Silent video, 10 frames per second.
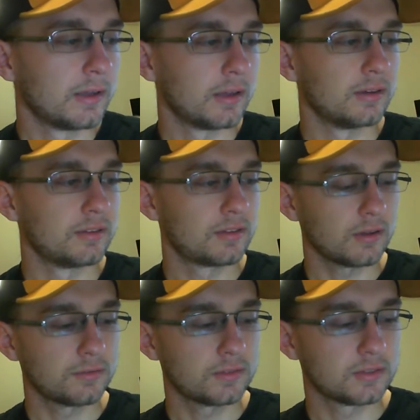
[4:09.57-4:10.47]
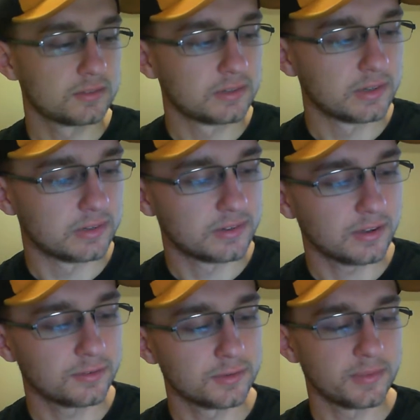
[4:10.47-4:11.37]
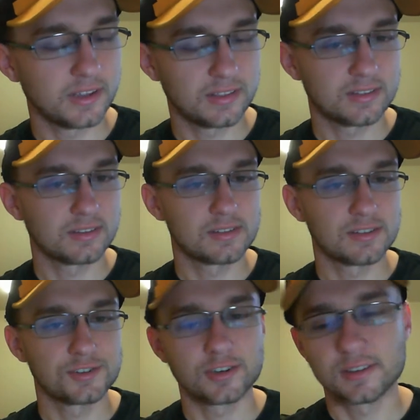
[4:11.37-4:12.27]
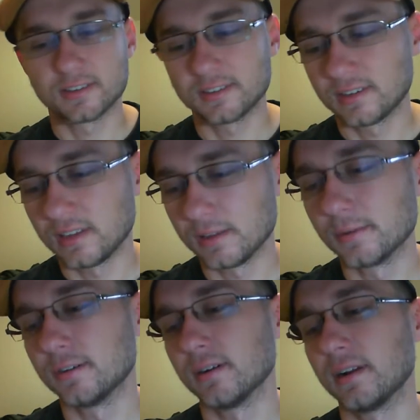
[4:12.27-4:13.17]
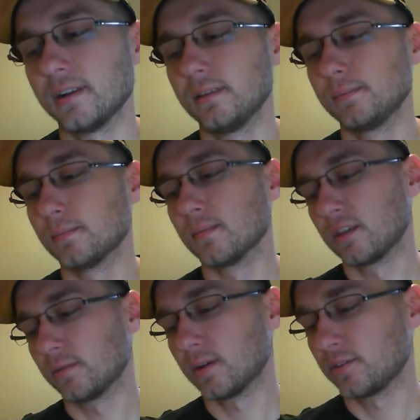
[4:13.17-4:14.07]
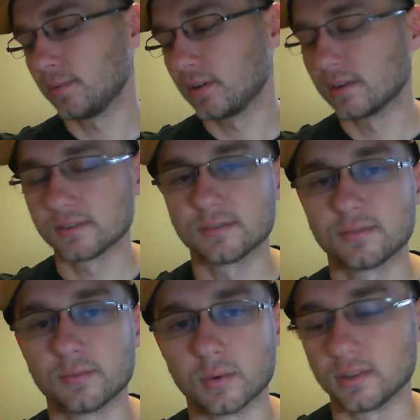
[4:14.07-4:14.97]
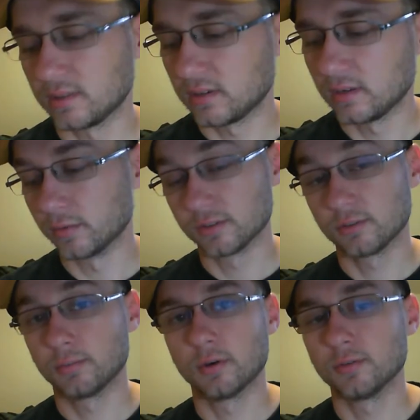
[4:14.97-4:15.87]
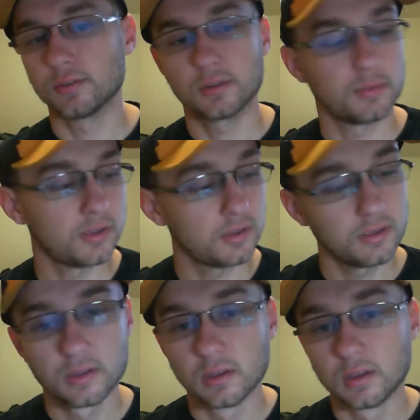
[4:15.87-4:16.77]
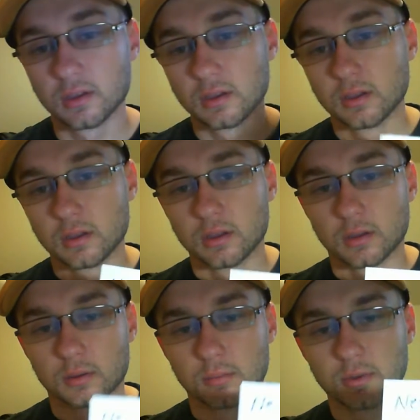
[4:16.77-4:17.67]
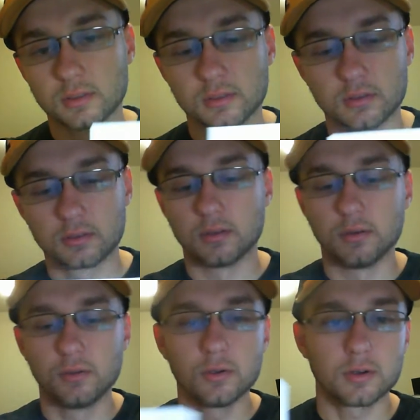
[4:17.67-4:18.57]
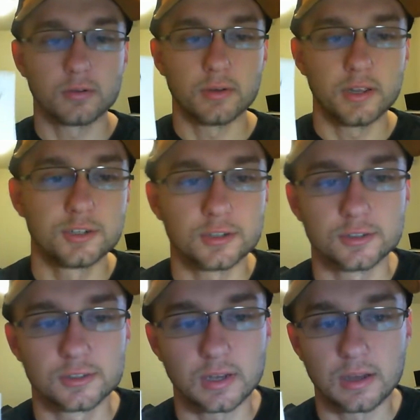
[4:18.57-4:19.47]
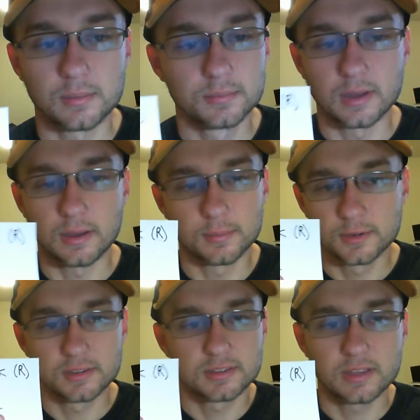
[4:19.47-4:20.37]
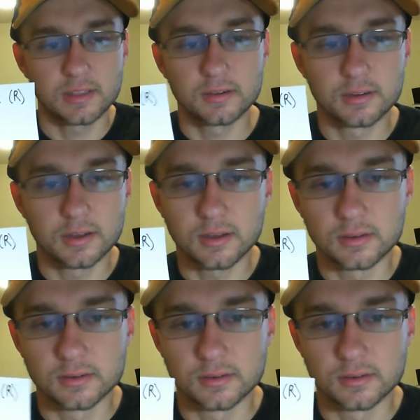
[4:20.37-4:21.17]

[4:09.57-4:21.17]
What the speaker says: It's tough to make this decision on this team already, especially because of what this team was supposed to be. But the New York Rangers, I'm gonna say they're done.